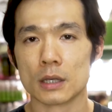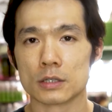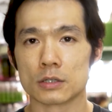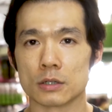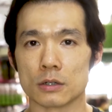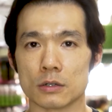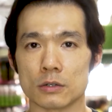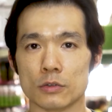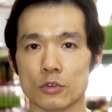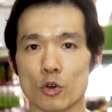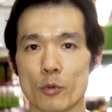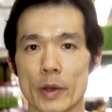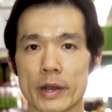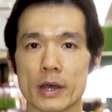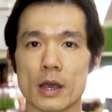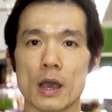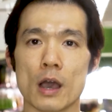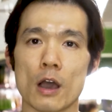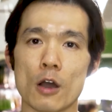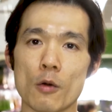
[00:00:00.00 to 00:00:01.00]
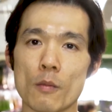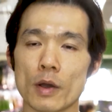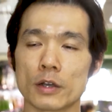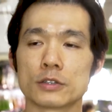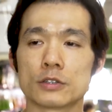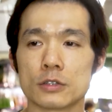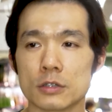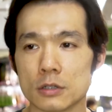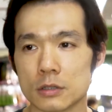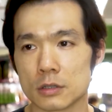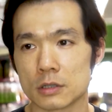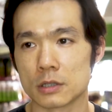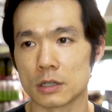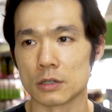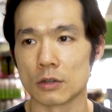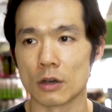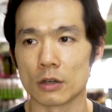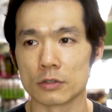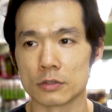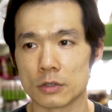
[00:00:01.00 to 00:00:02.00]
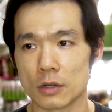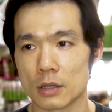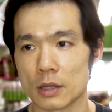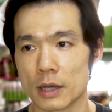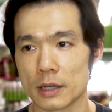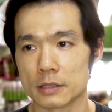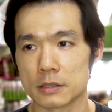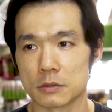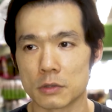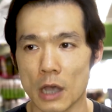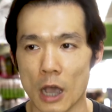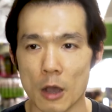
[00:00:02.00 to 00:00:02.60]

So no matter how much you turn on your lights,